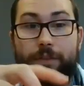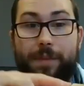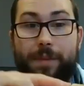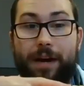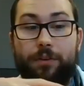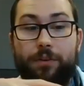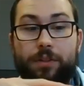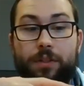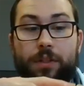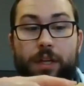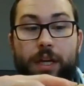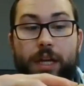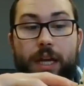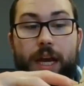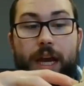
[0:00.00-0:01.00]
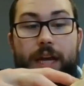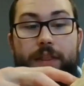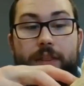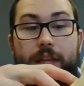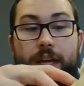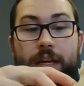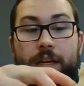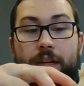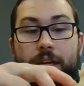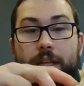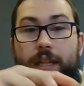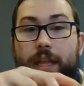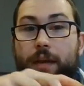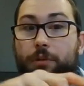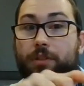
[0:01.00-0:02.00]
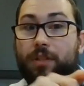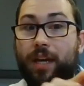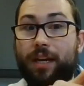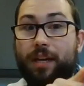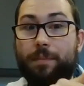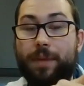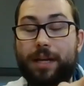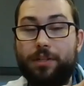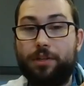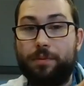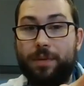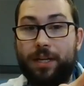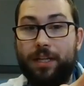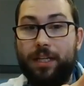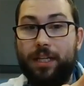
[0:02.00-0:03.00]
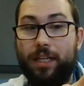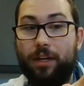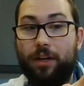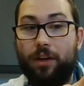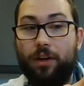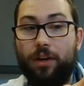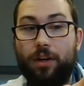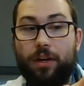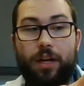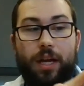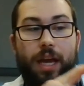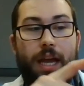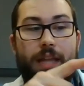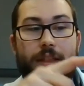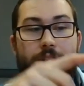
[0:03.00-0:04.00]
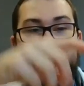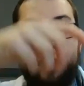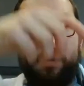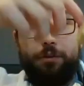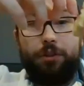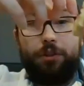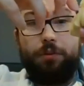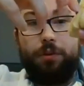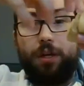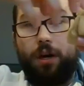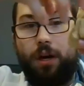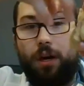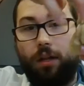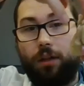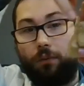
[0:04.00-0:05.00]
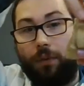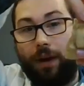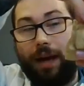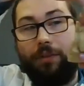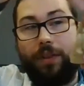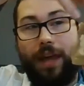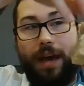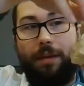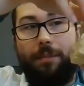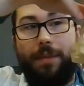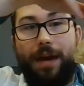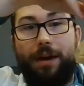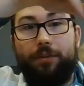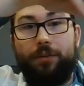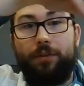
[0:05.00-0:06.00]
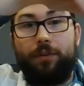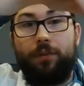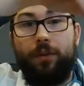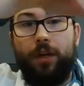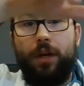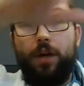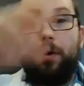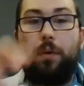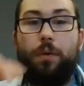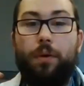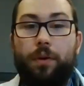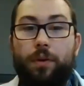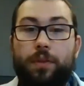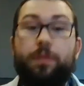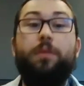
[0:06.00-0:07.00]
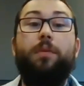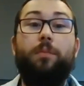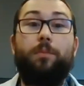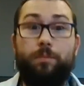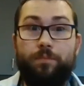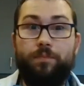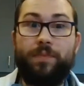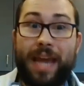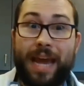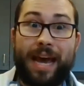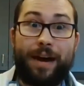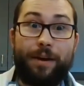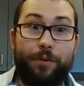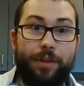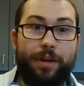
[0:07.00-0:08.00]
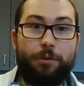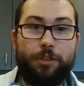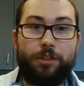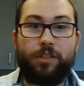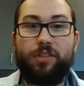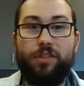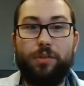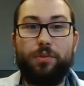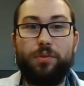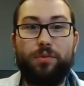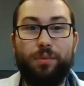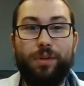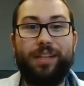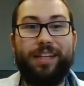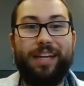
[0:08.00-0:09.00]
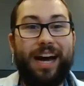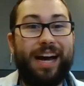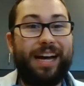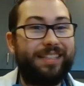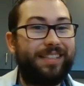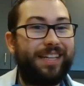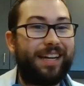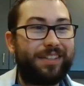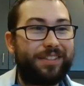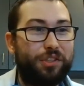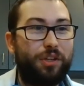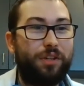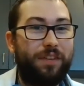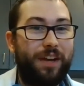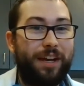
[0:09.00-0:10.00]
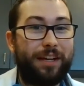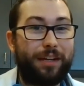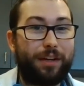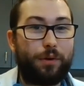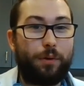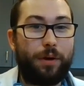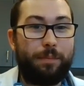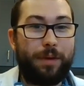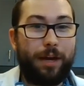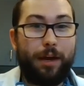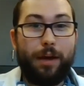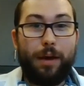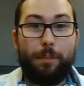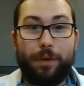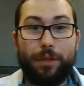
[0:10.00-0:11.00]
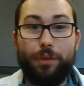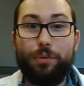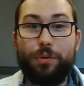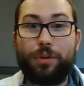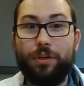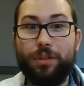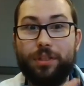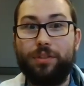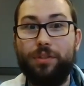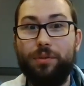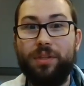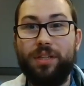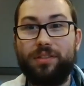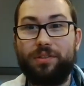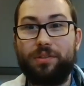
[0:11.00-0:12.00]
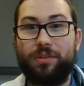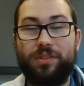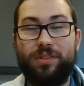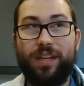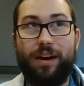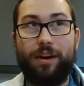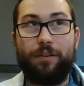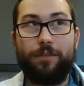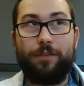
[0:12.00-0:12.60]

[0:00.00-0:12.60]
mountain, and then they would take a measurement here, and then they would do it all around that mountain. Or now they would just use really high-tech surveying equipment. But you could do this yourself